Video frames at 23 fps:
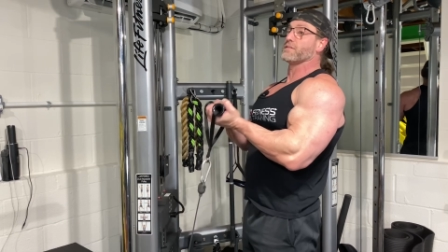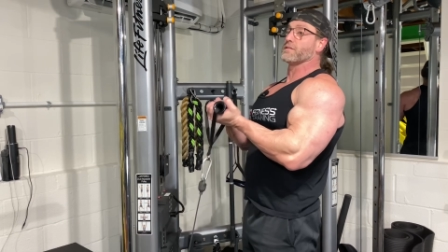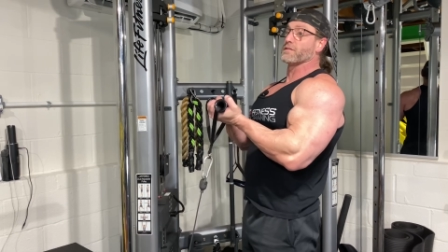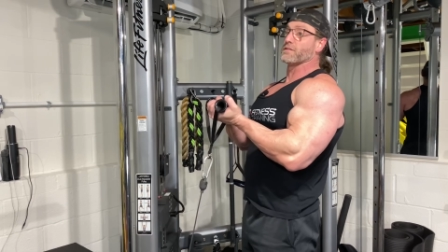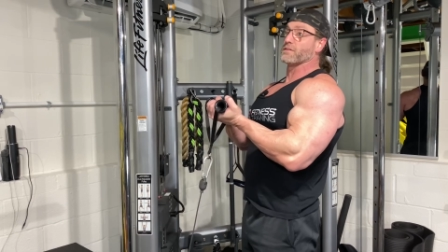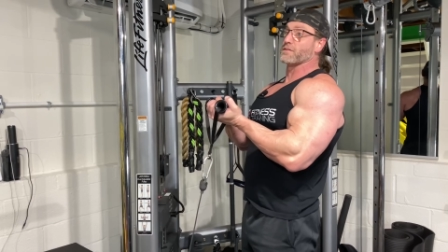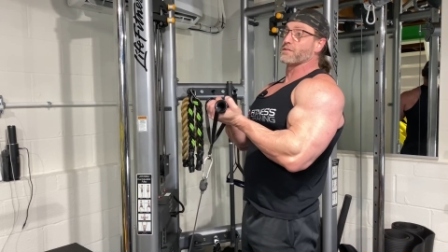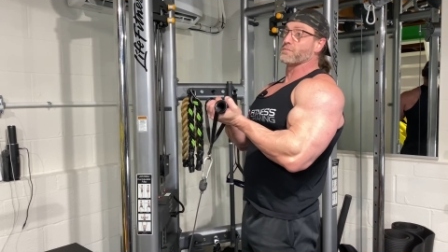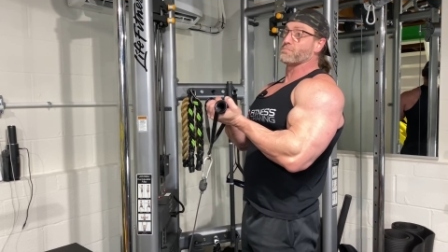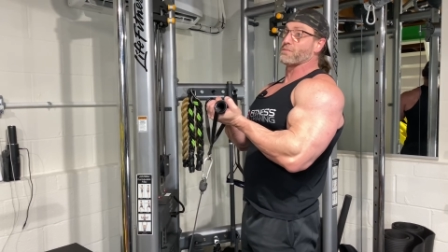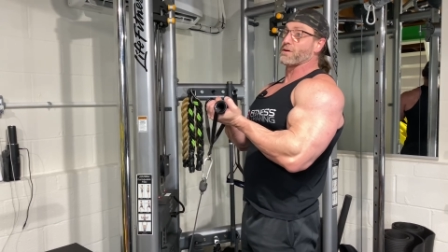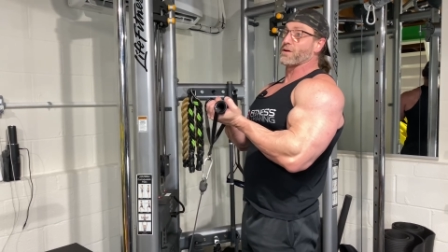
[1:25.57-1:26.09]
in
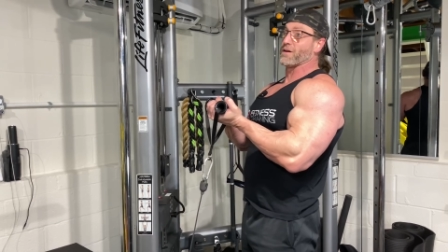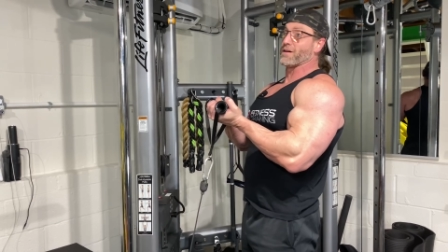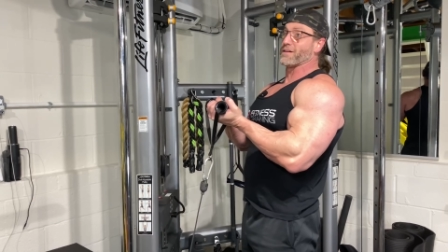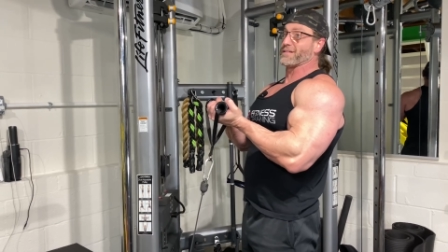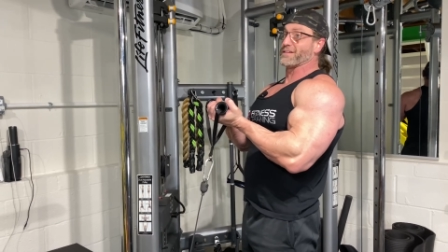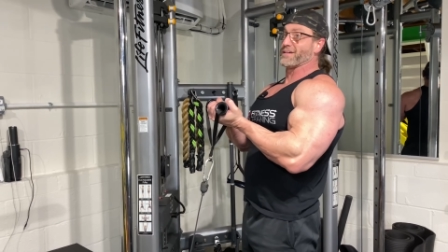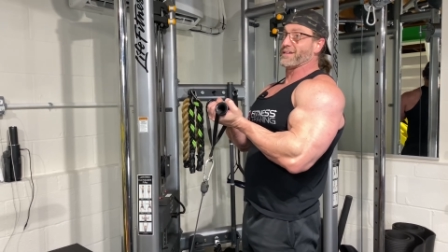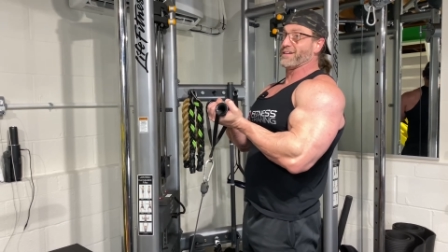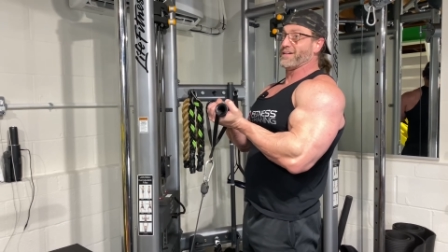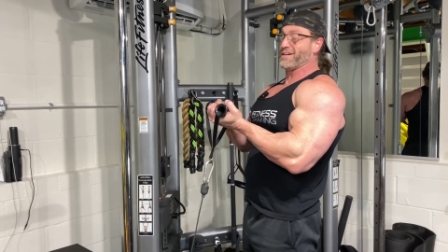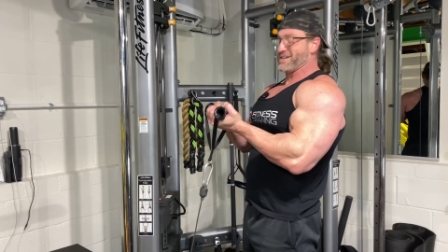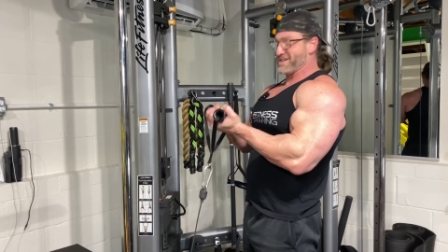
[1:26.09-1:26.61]
on the bar
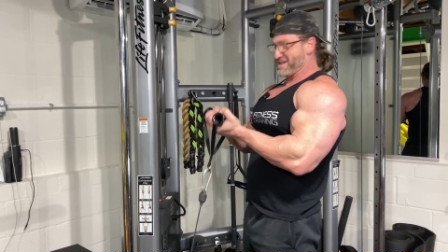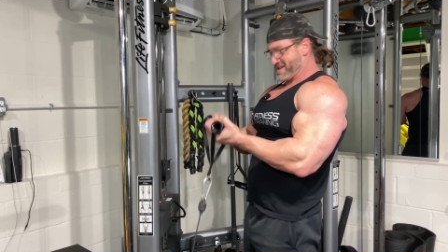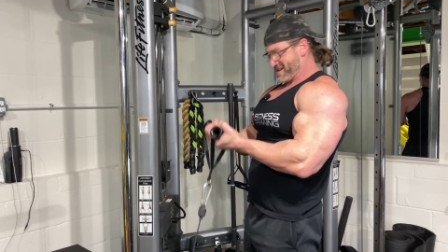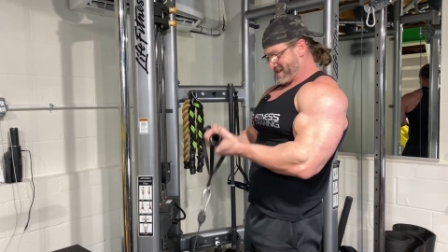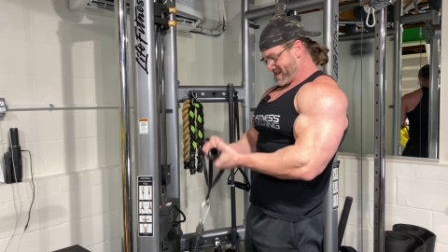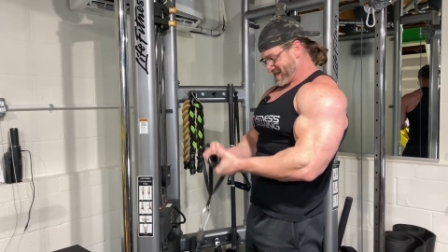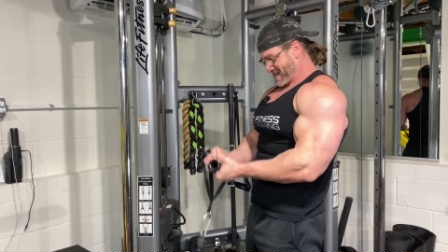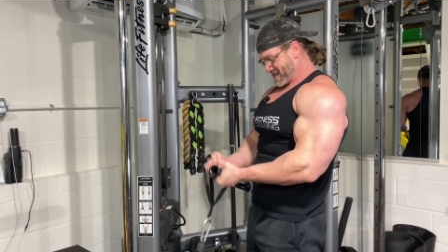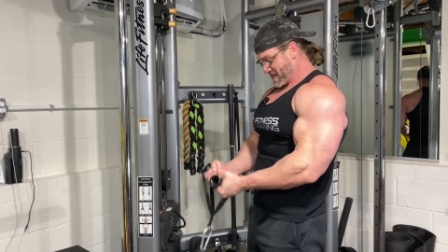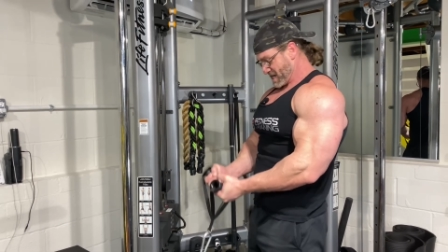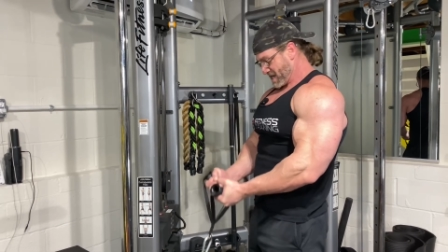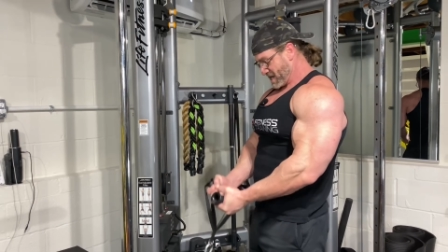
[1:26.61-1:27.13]
there.
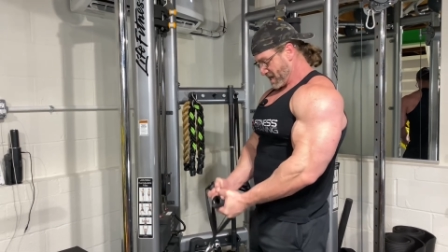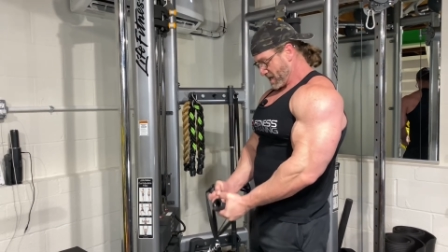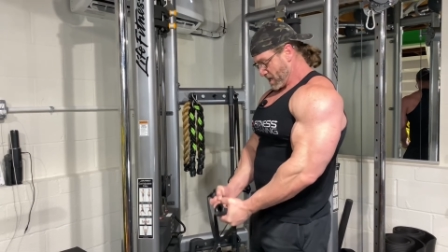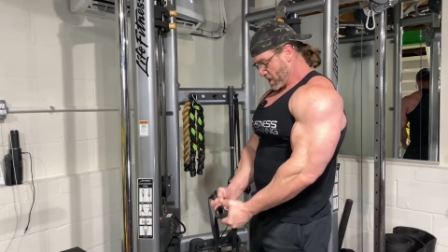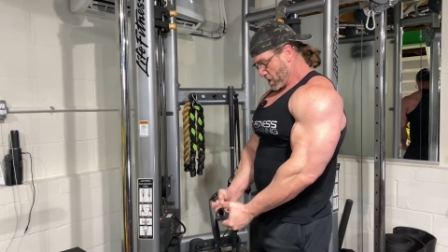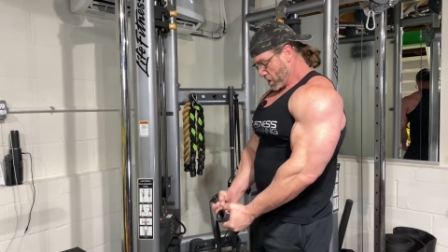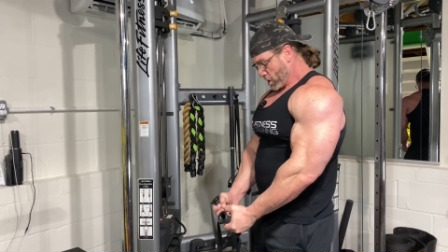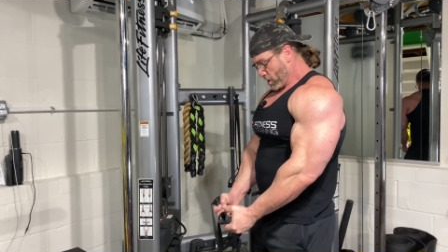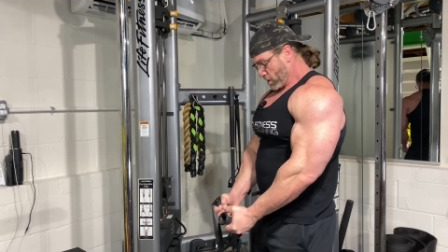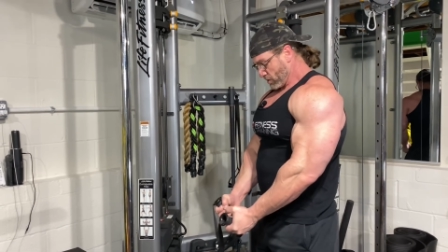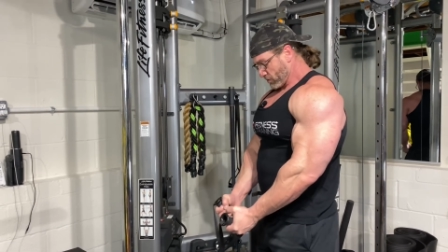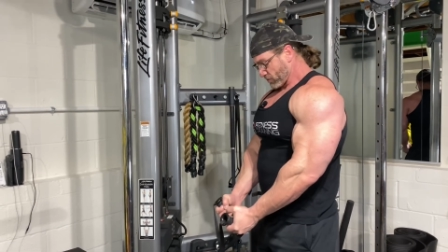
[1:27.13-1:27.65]

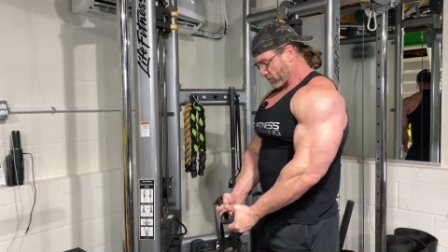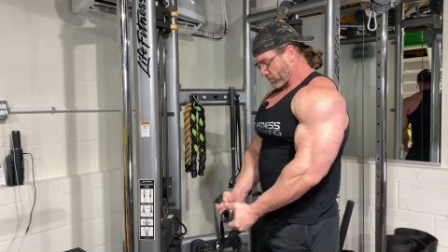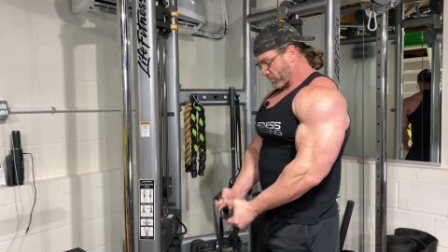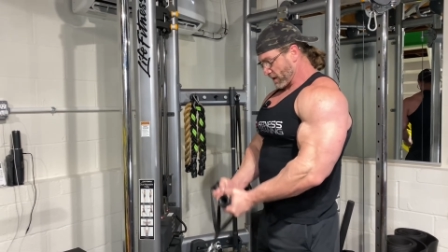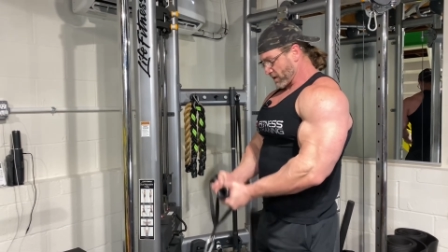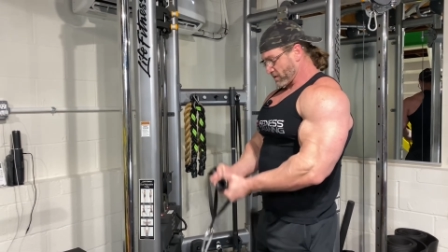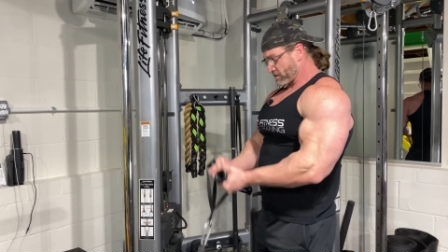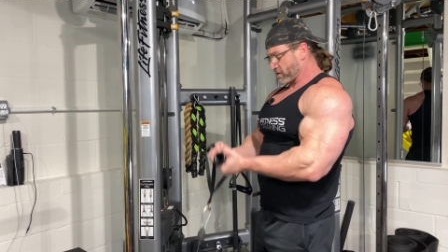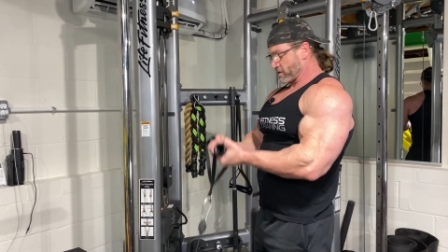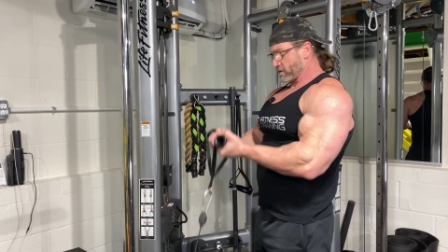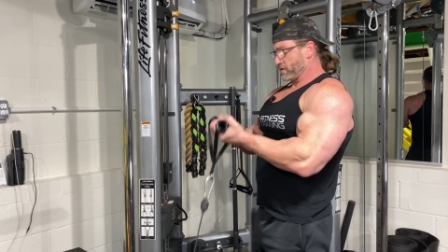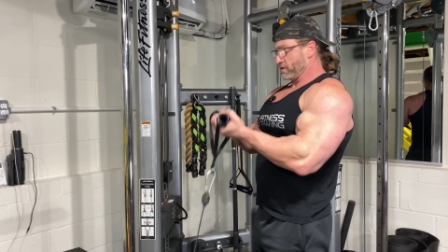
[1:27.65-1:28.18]
So
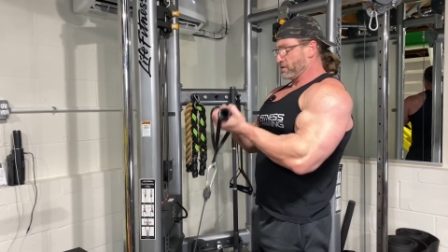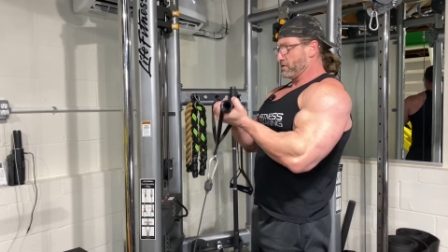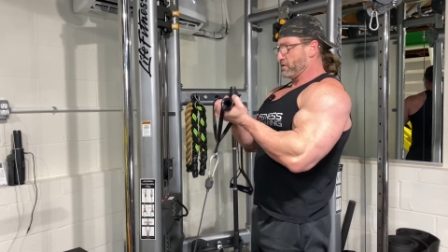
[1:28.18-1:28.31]
make sure you